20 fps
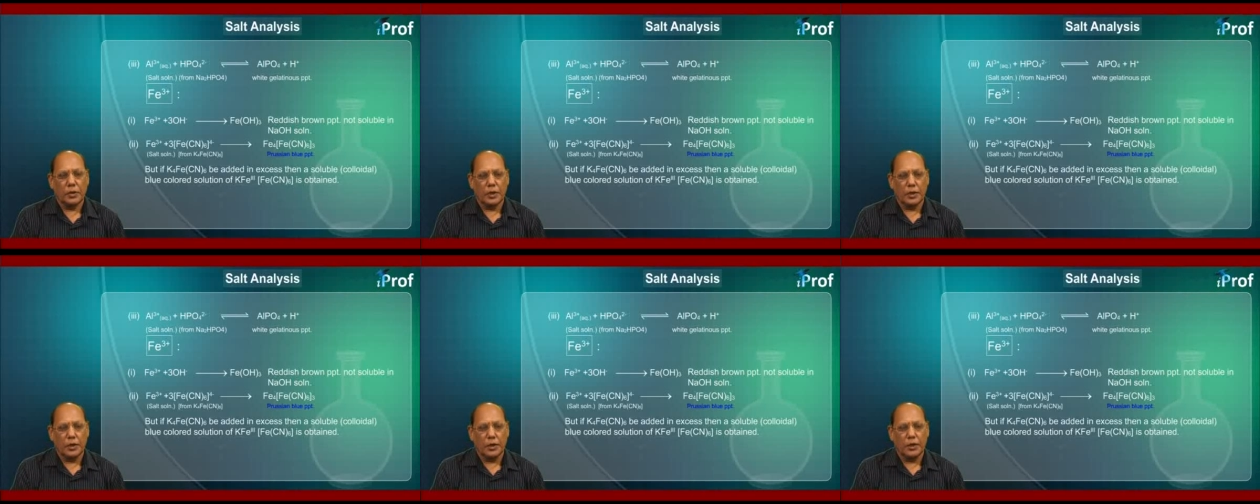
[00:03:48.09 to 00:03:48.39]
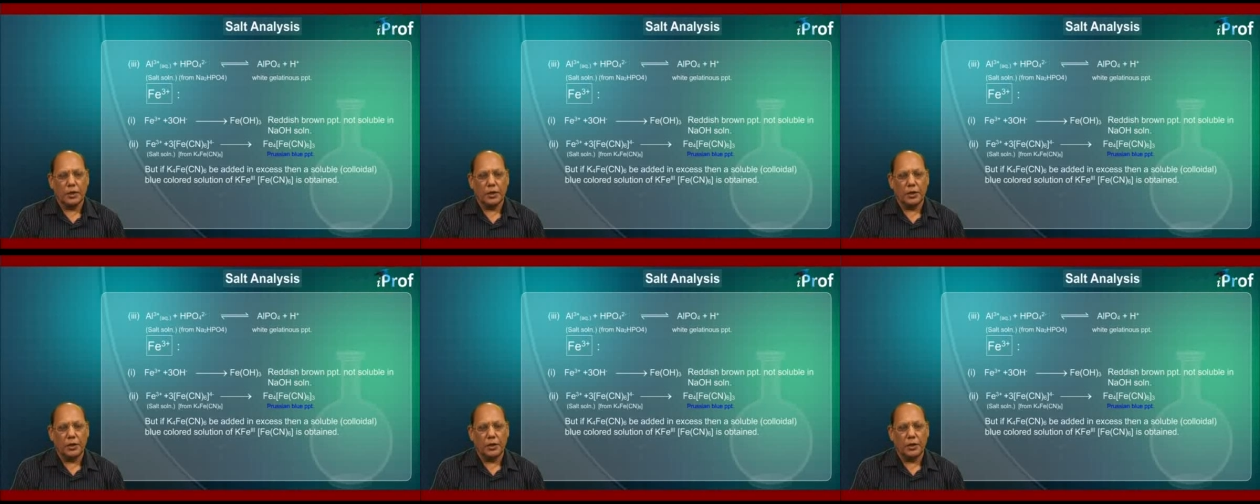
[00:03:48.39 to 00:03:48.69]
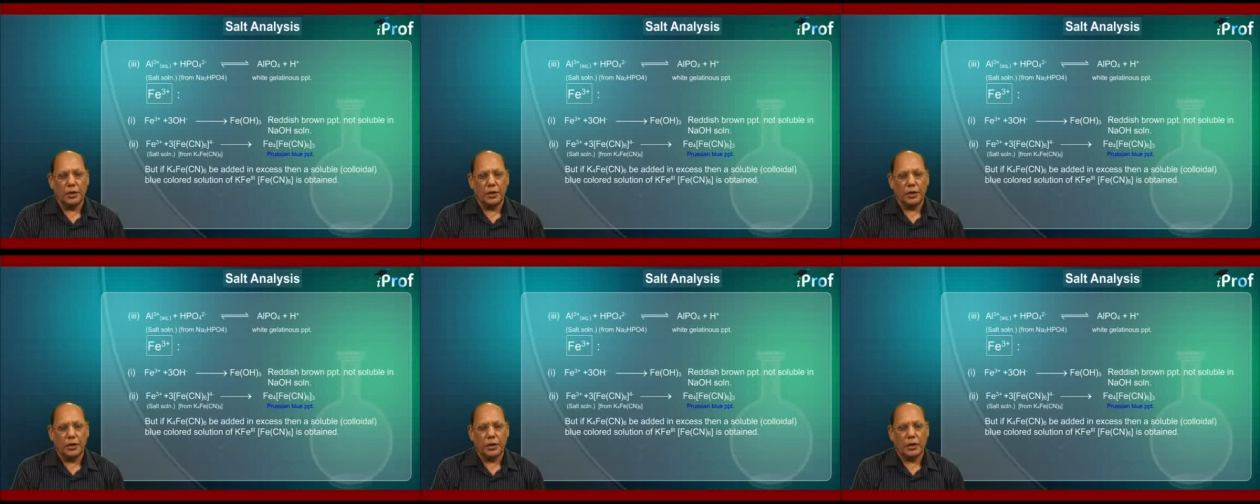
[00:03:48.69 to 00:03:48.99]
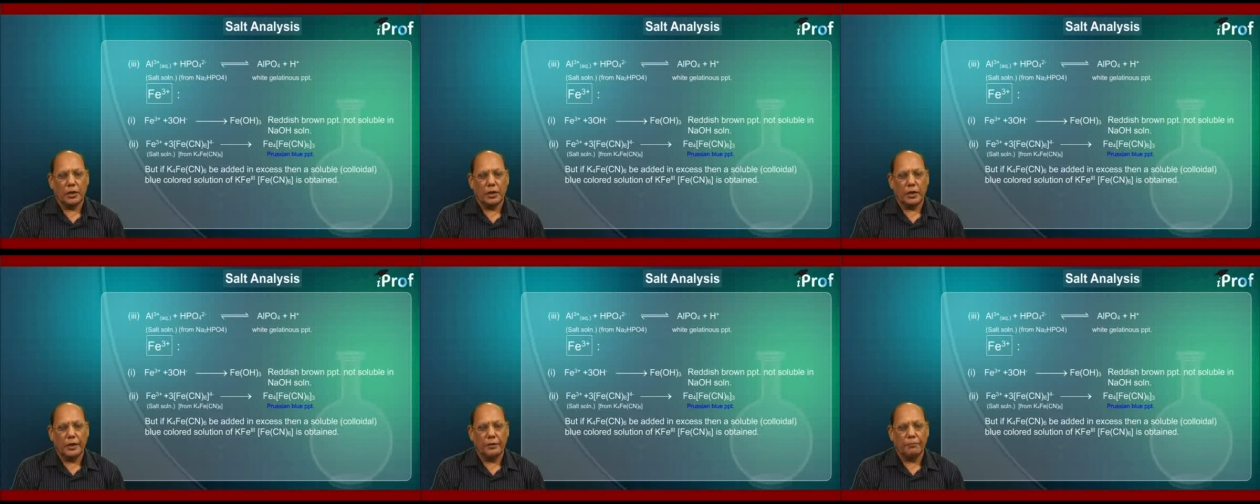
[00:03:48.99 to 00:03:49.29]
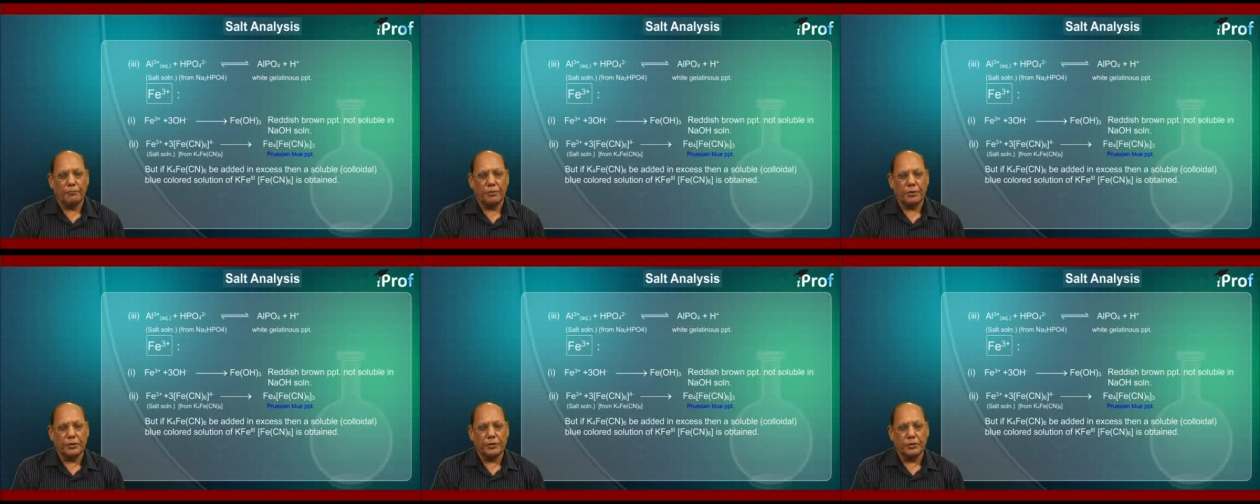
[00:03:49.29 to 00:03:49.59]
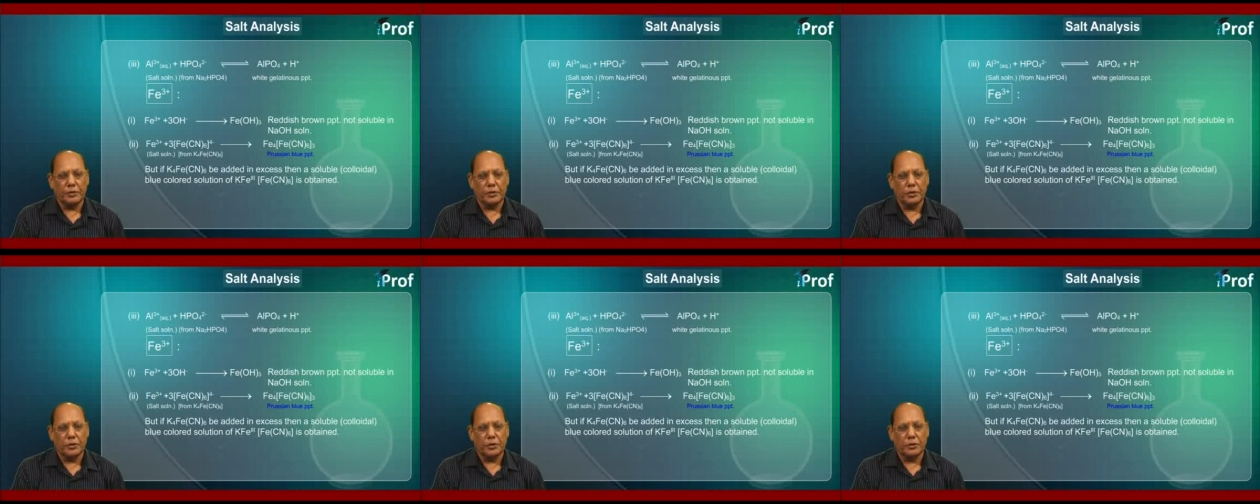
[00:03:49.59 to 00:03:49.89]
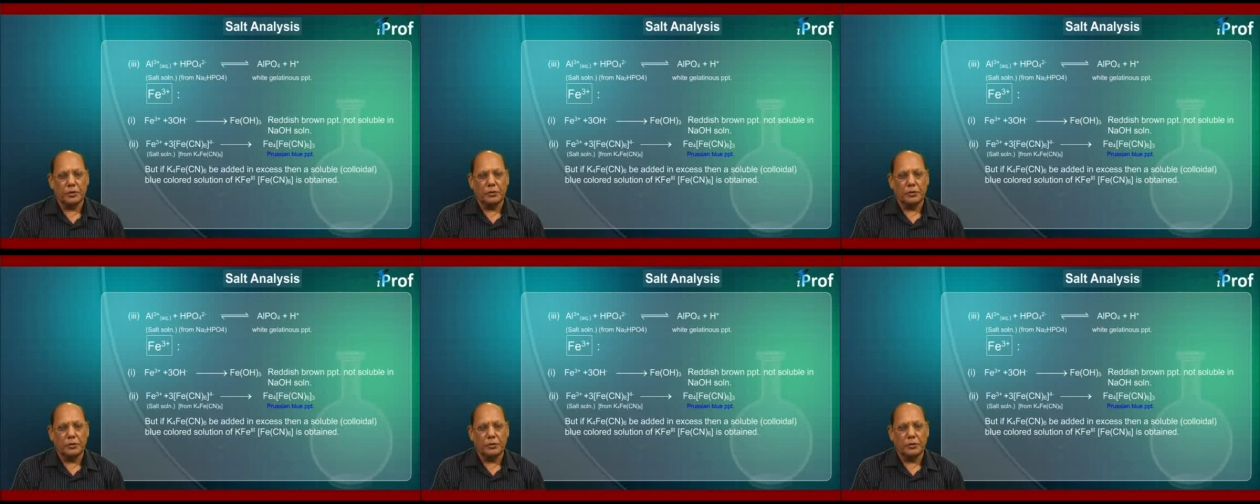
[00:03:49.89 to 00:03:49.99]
K-Fe3